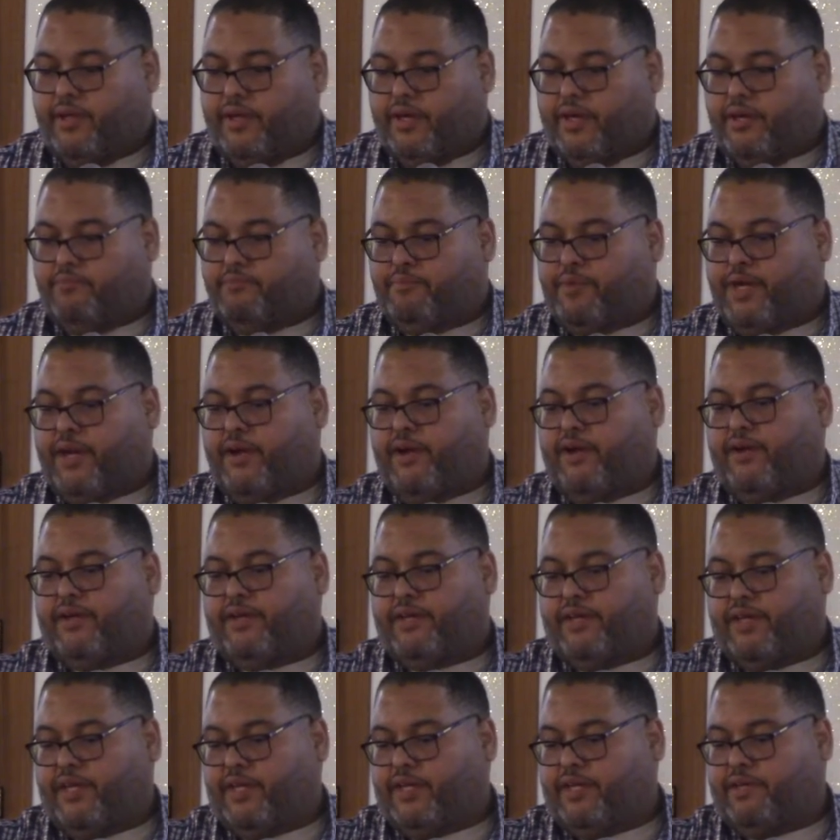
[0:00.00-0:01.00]

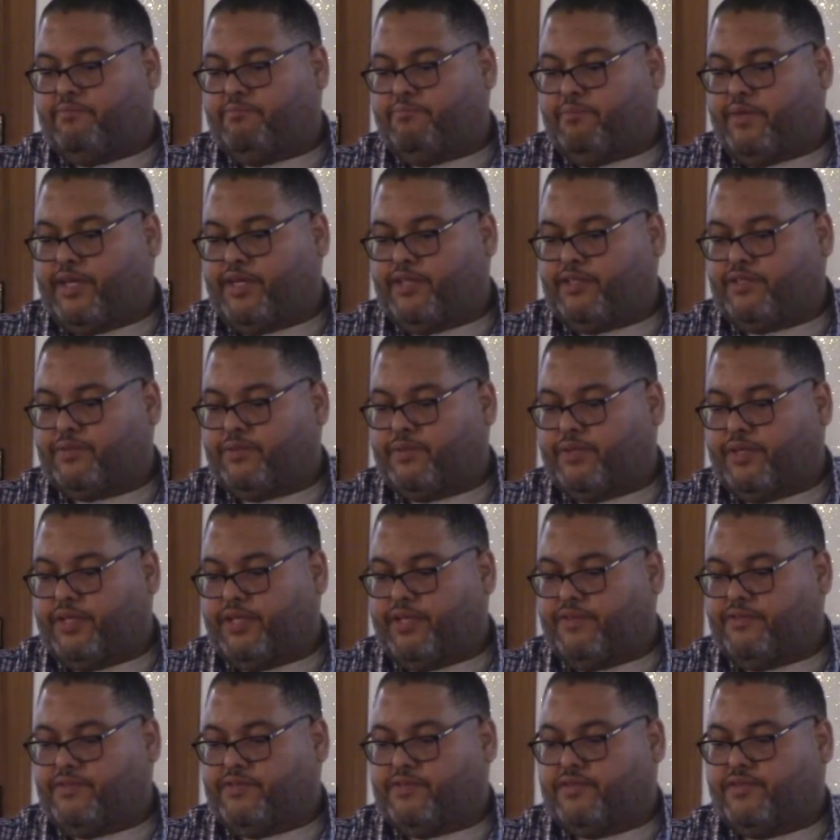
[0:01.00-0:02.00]
America in the mid
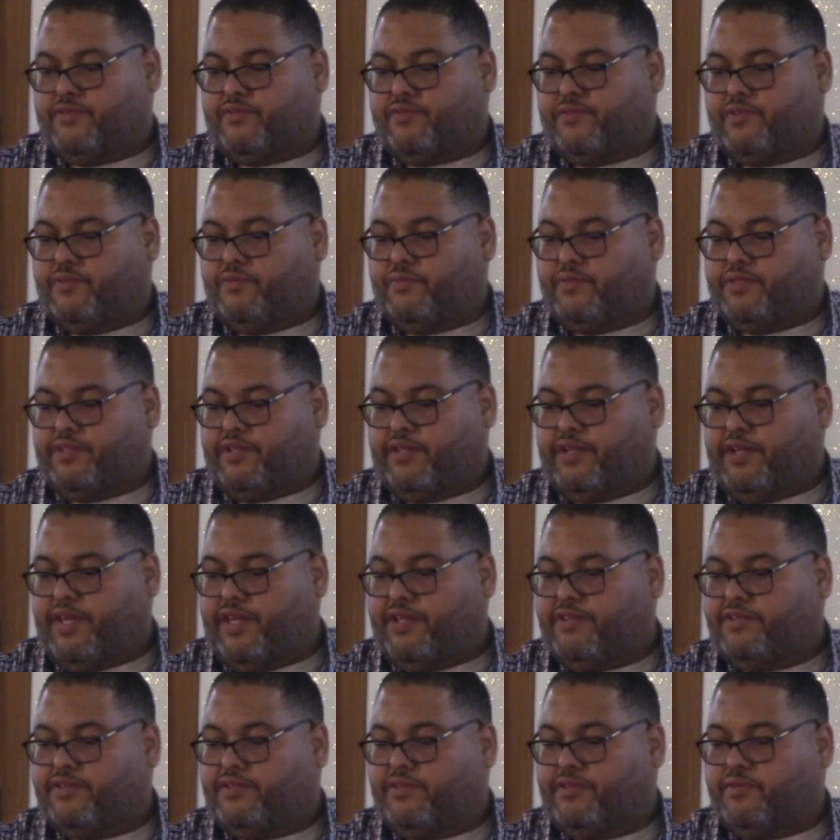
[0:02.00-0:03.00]
20th century was a
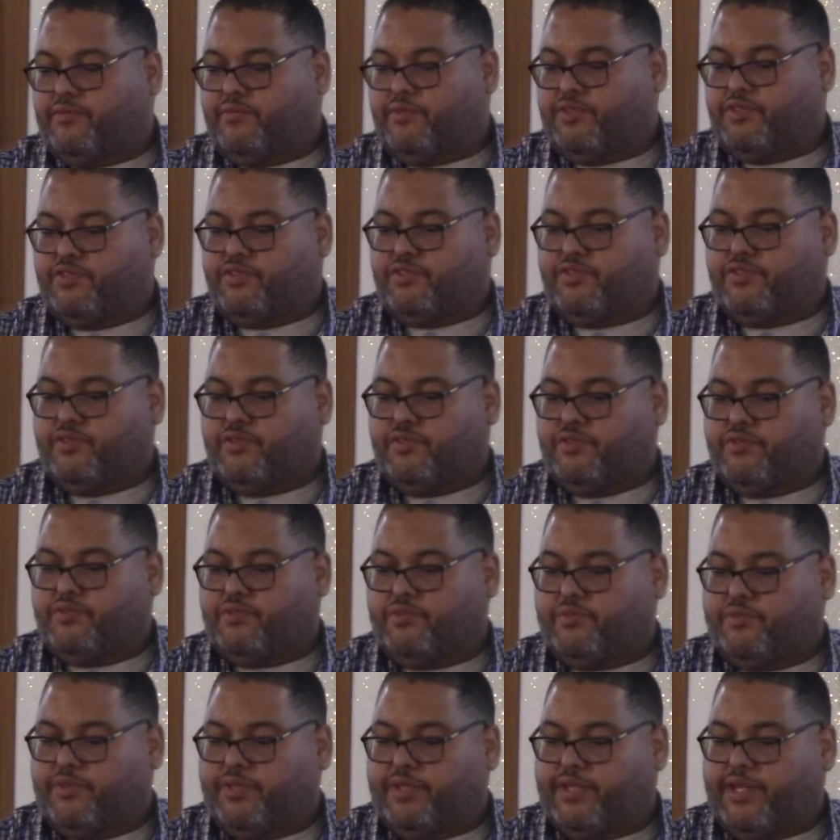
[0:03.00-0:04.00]
nation in which
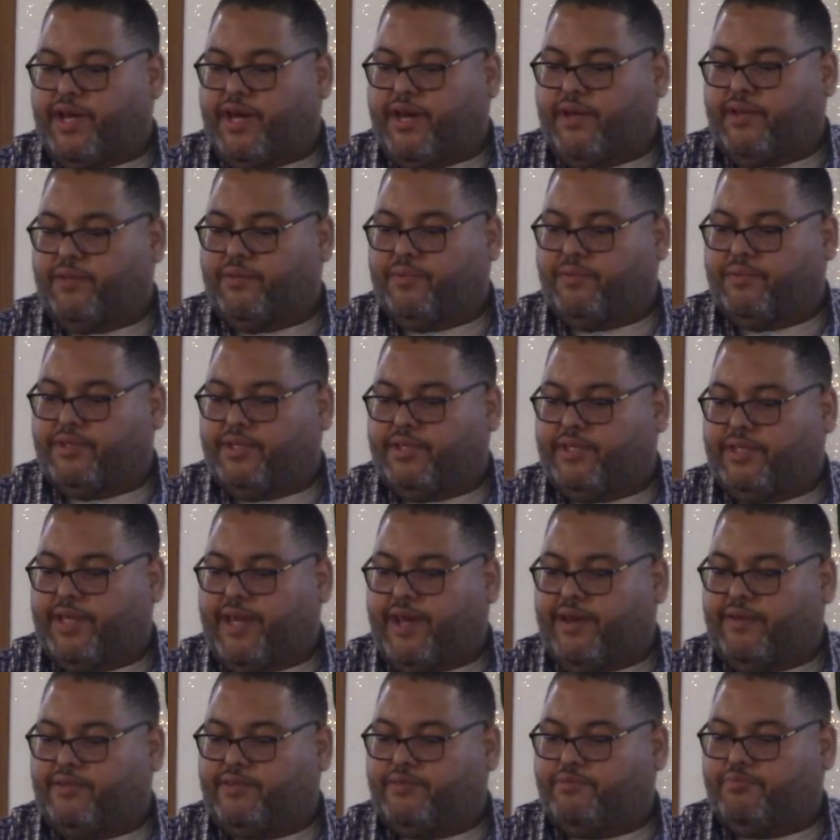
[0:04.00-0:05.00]
children were not only
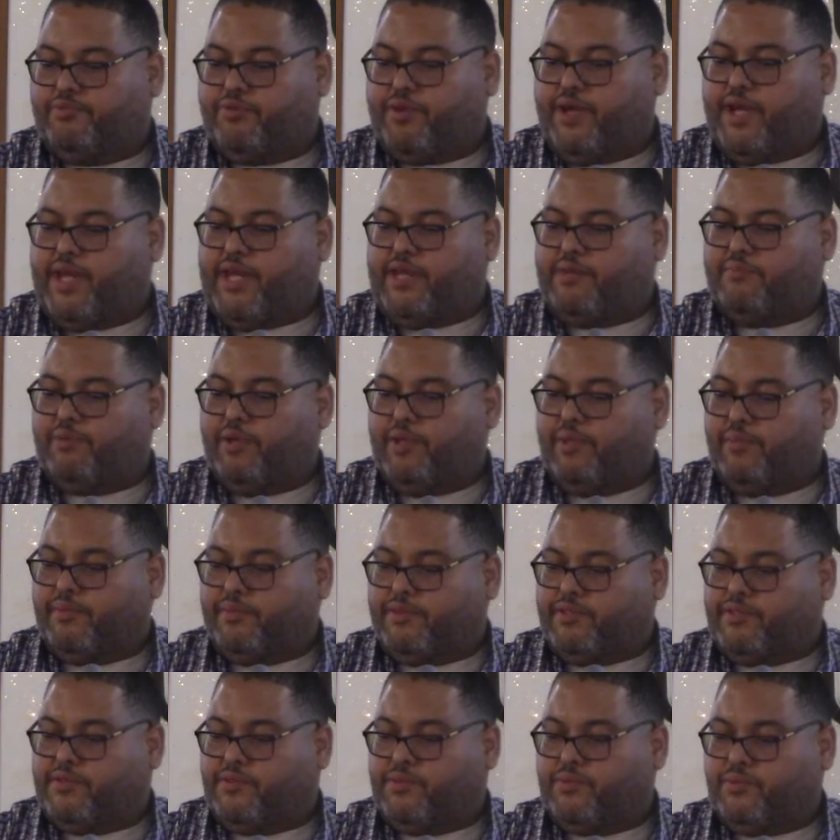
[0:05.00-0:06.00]
allowed to pray in
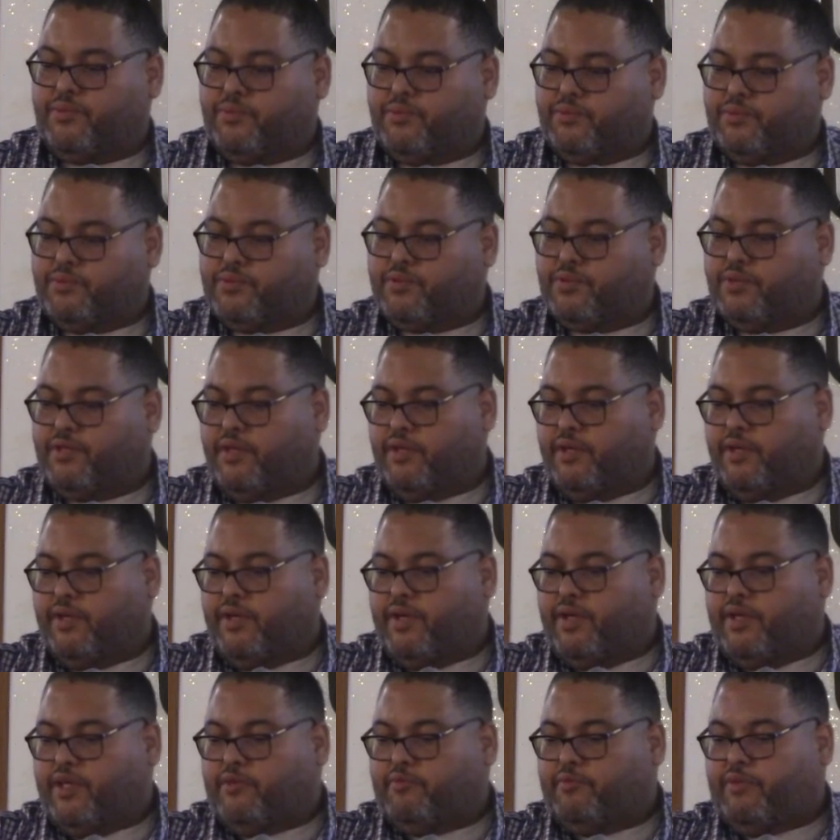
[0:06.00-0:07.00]
public schools,
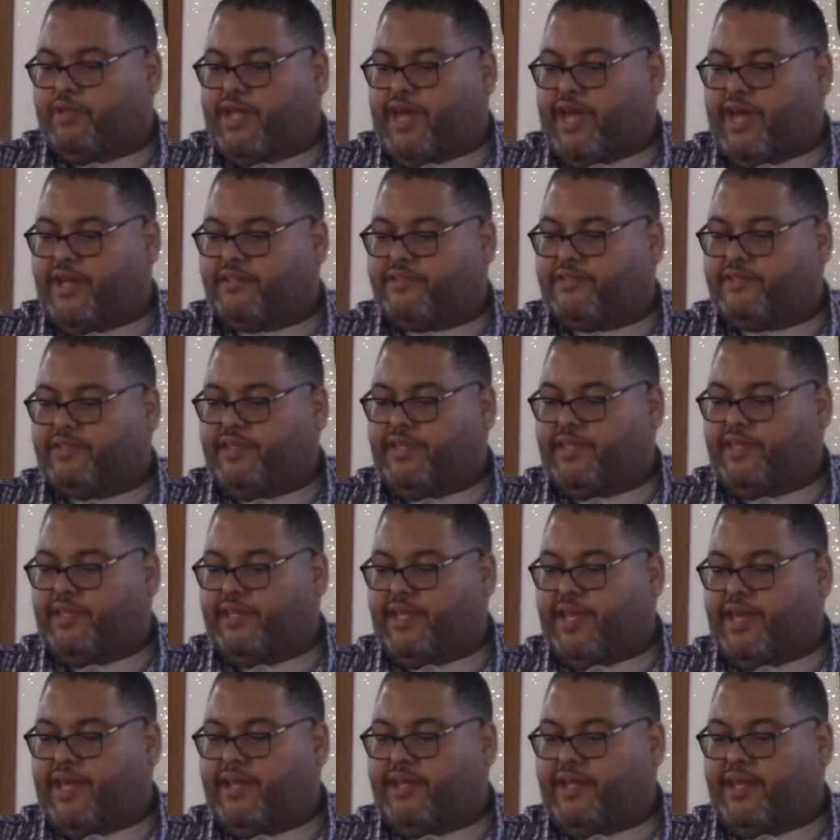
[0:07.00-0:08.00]
but actually
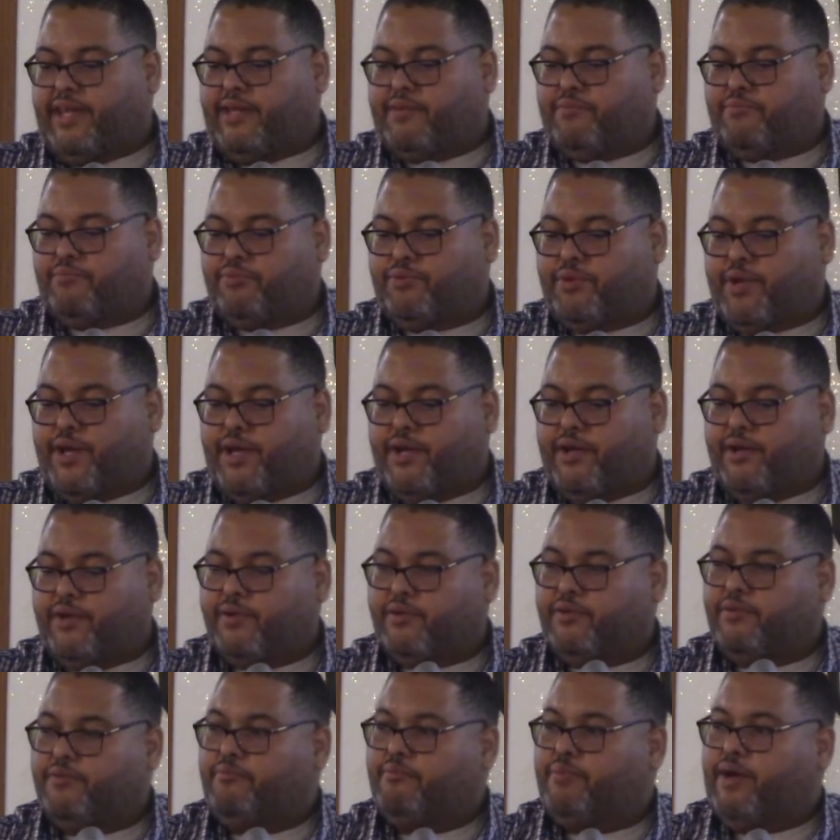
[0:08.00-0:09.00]
led in
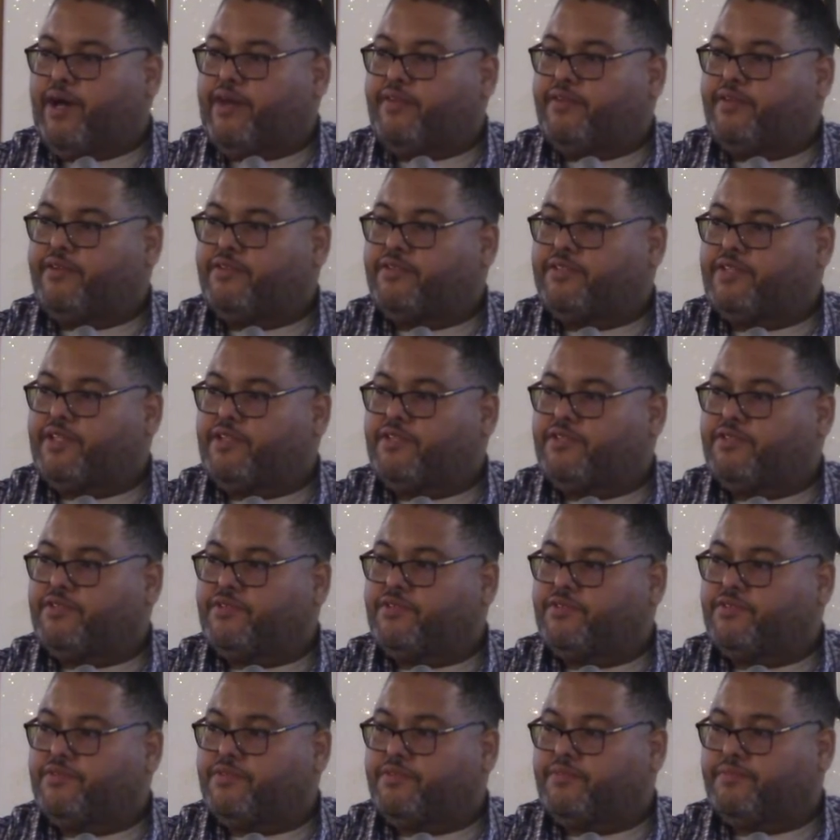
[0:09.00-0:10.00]
prayer by their
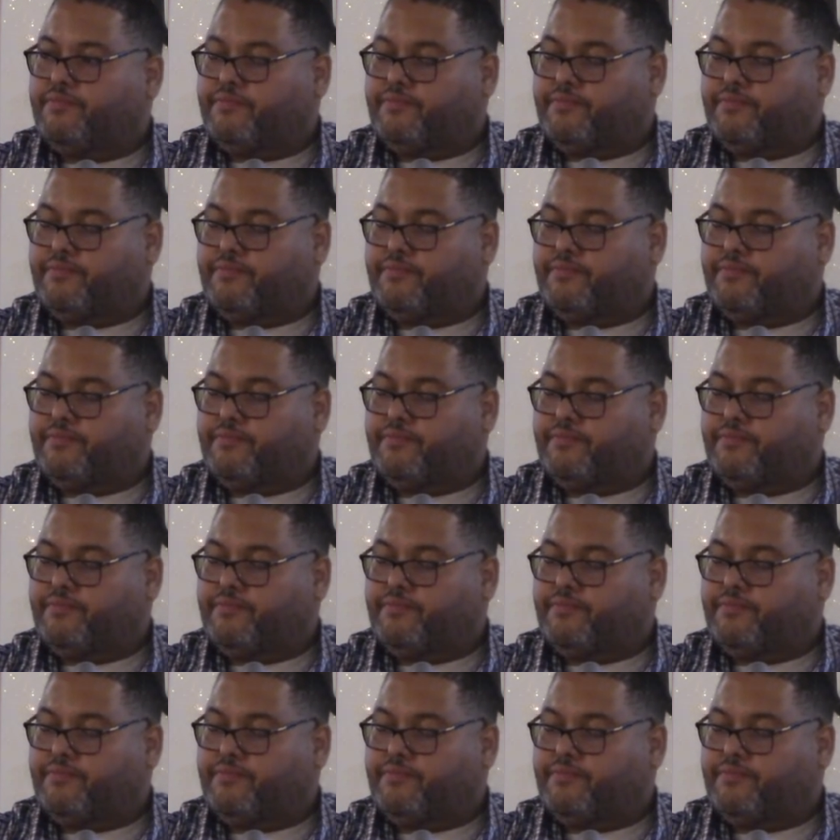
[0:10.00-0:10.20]
teachers.